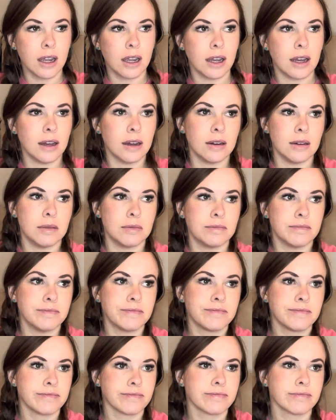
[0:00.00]
I
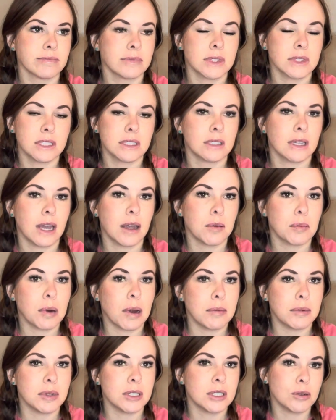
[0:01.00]

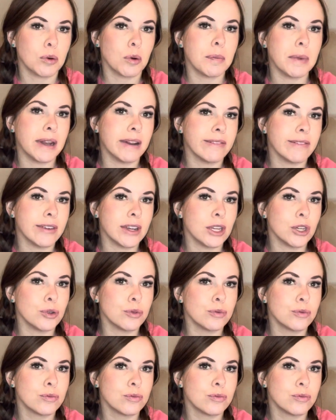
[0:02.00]
promise it will benefit you.